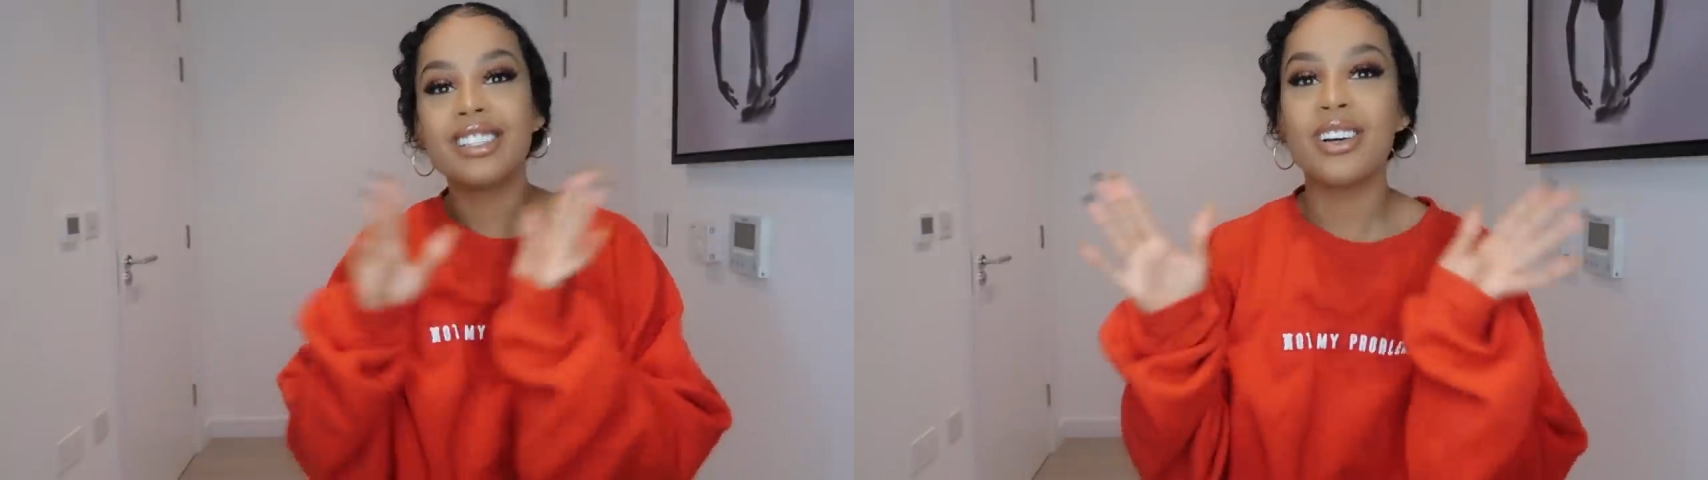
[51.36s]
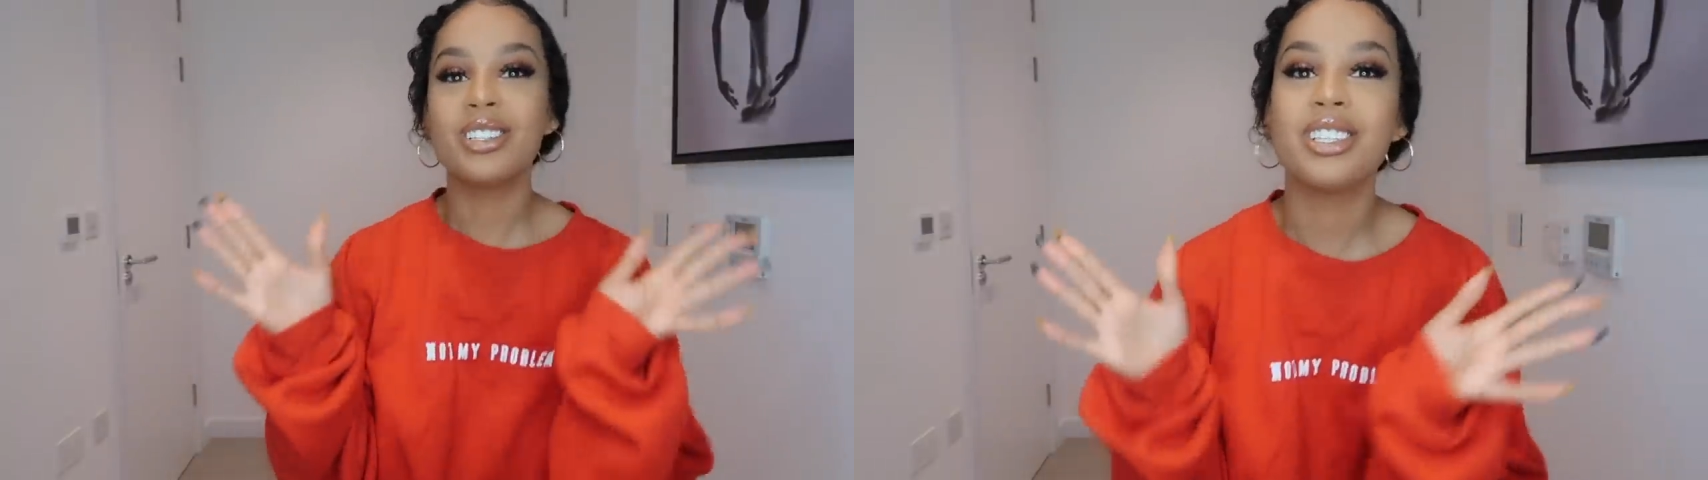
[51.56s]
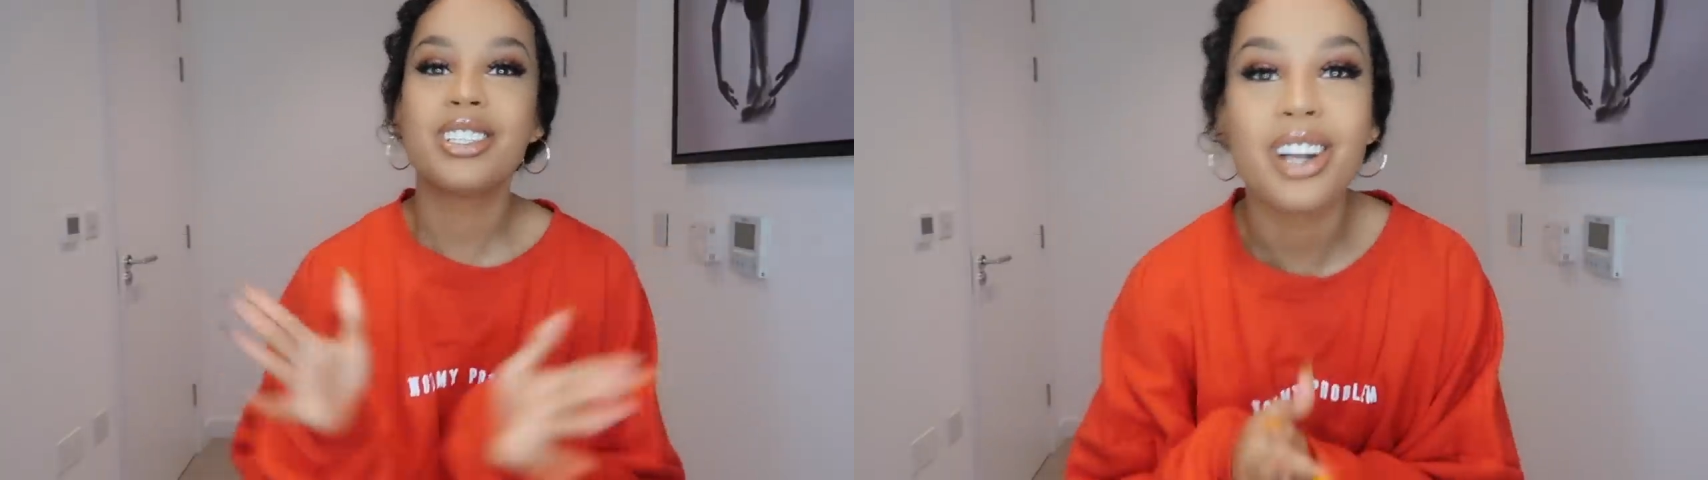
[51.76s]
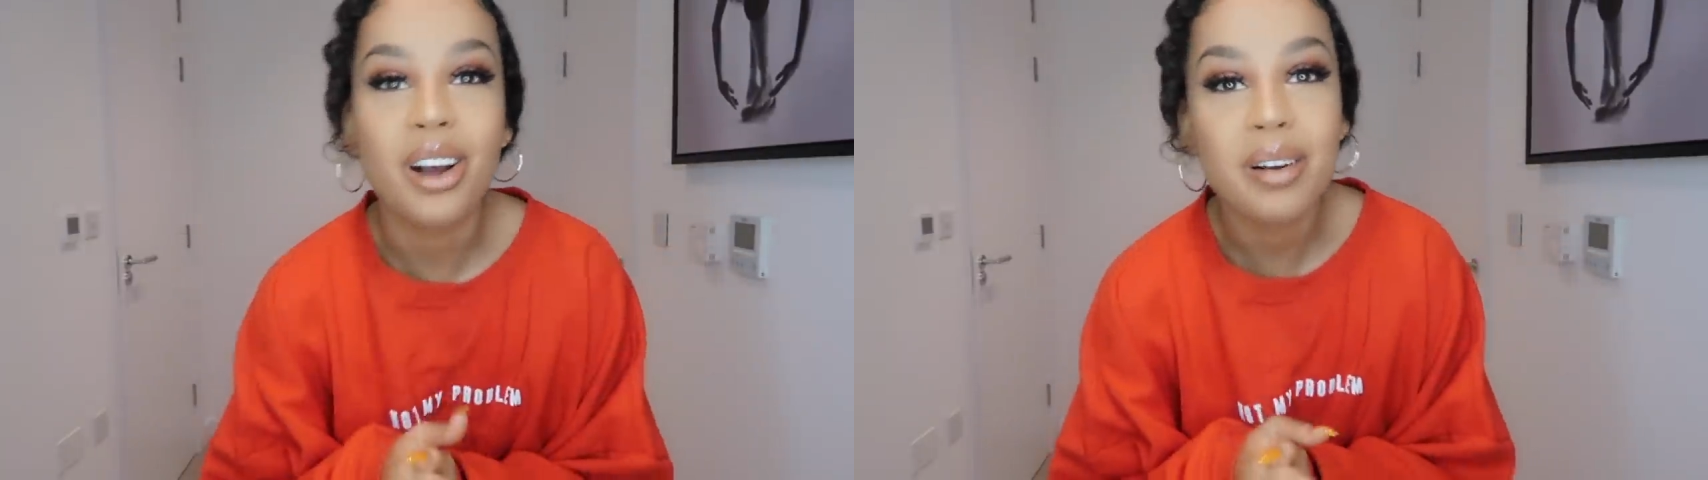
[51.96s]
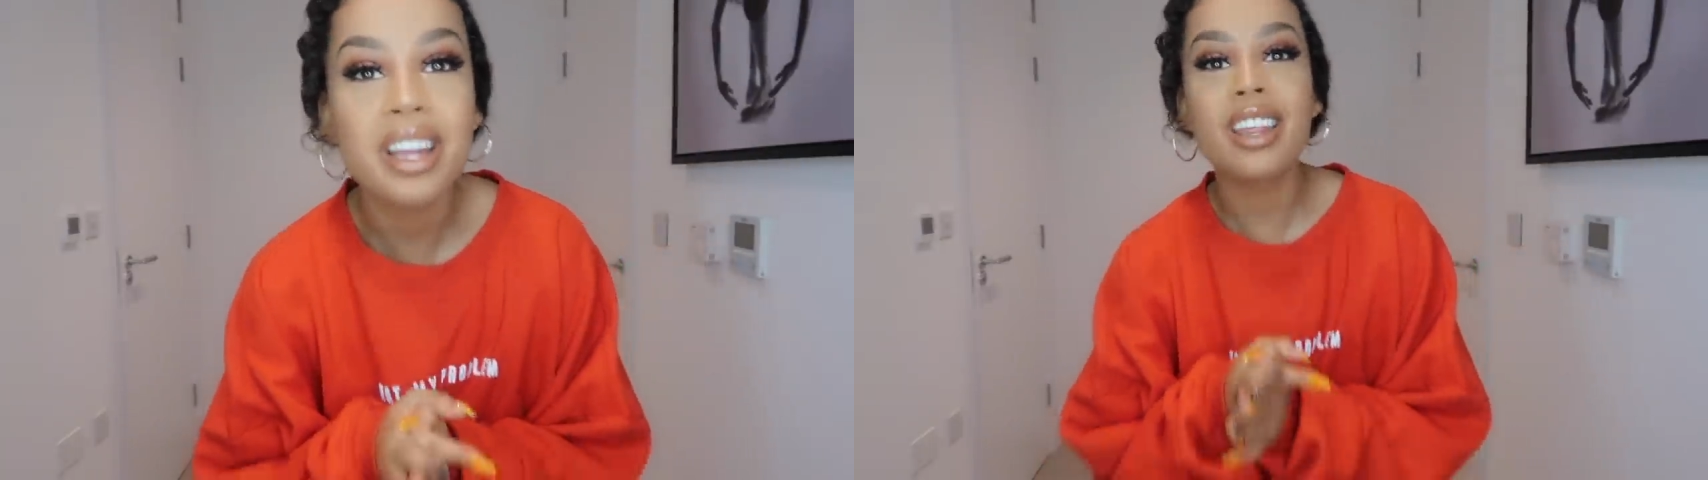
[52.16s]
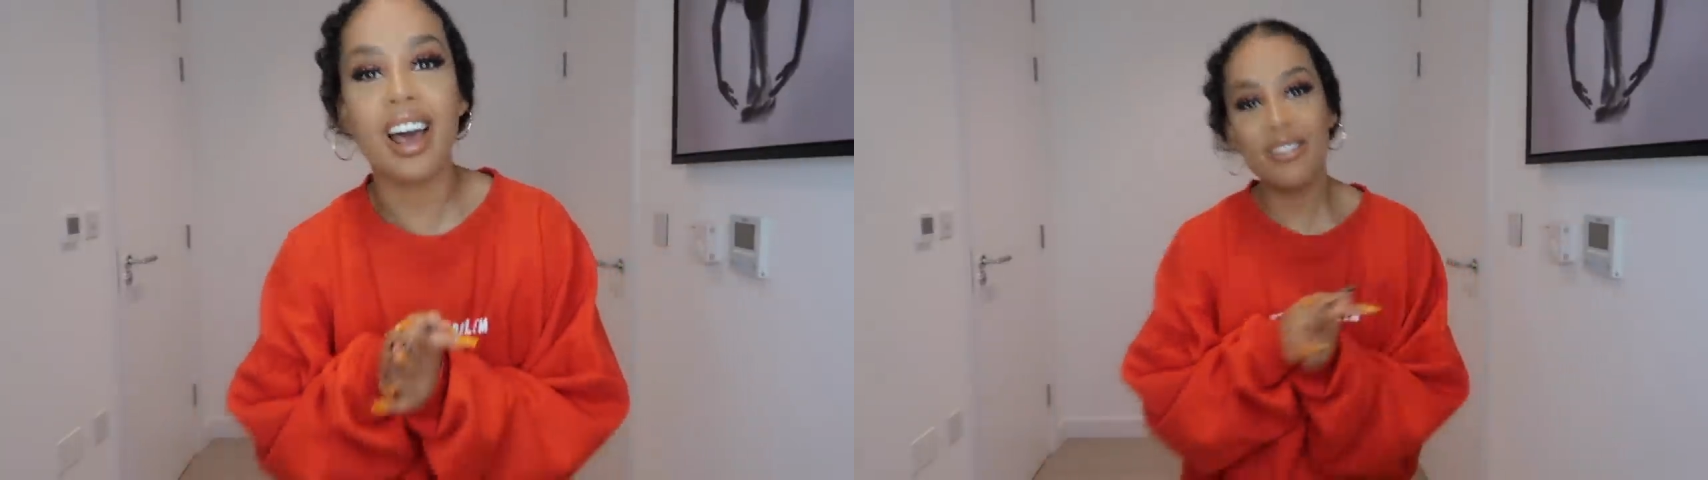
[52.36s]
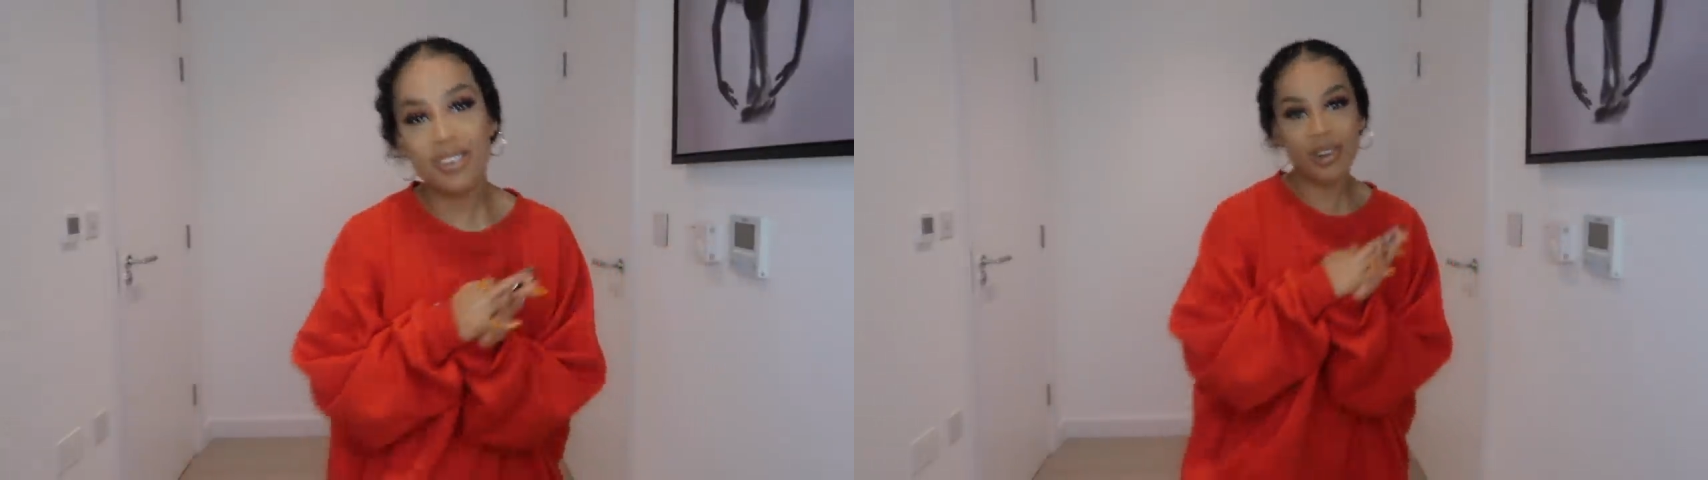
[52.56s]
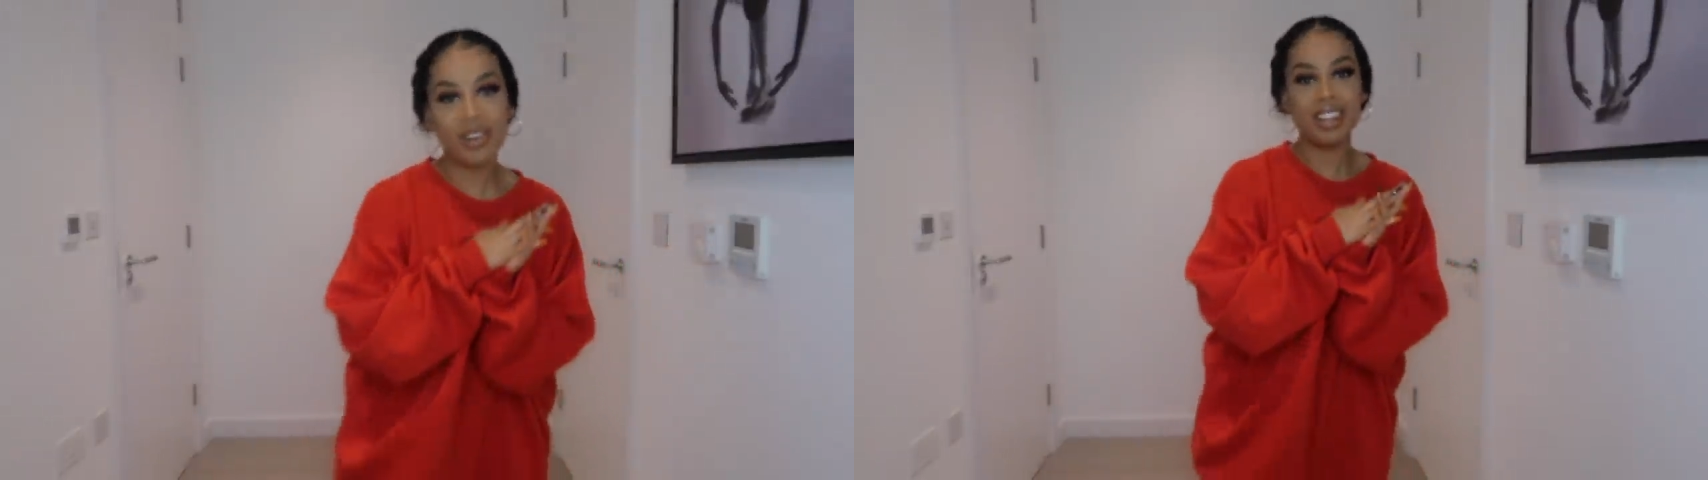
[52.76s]
so to start with, I've
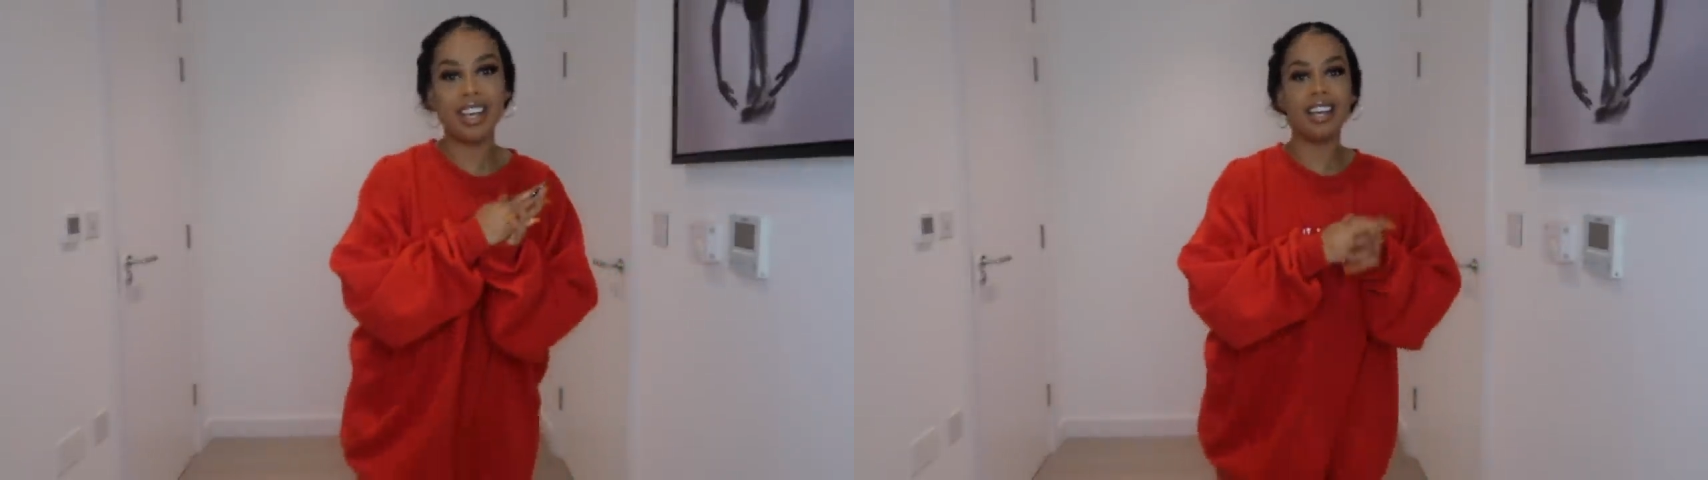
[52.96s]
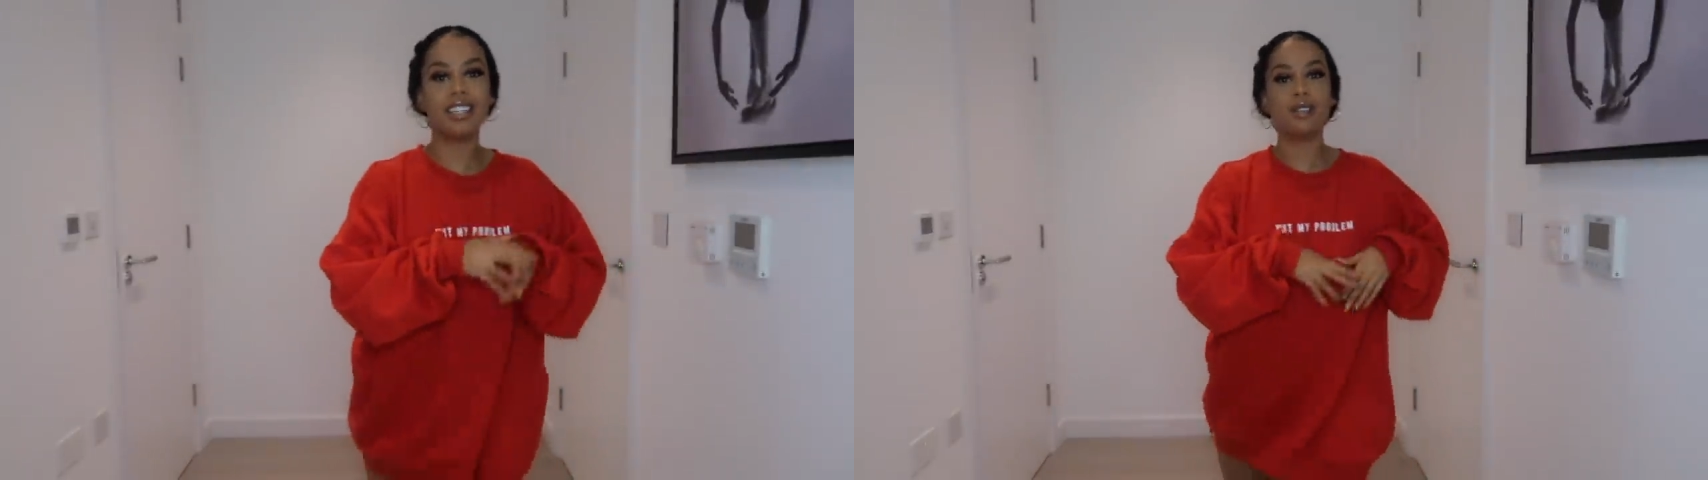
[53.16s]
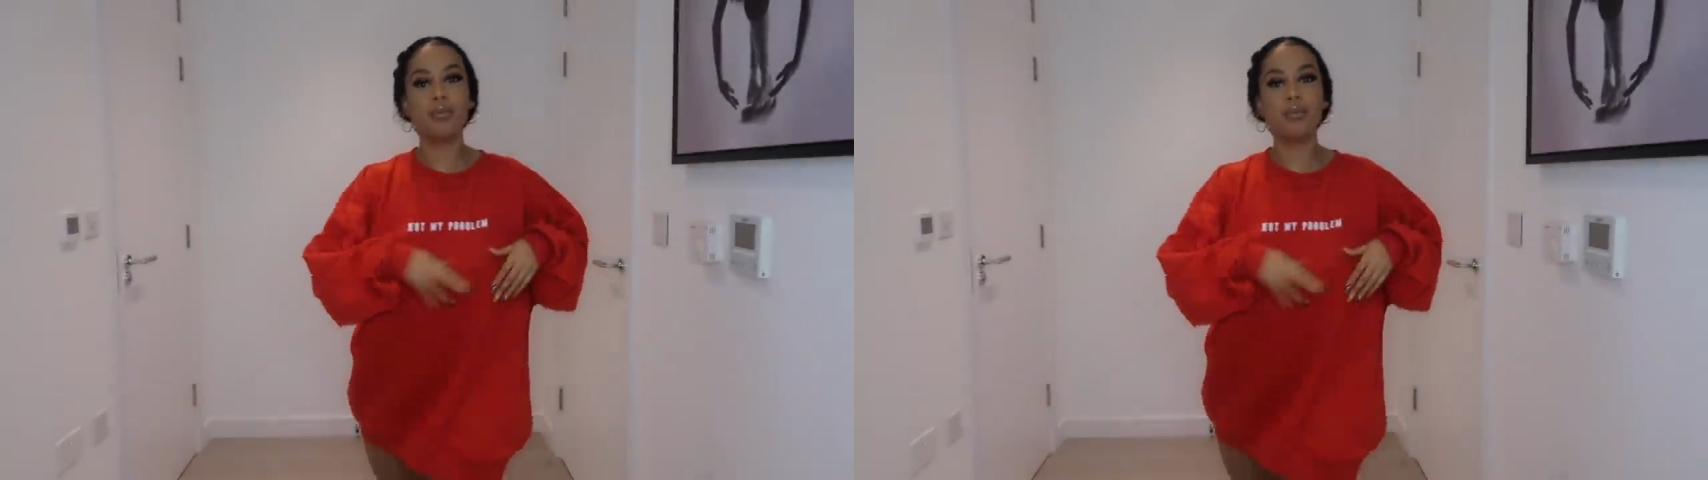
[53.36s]
got this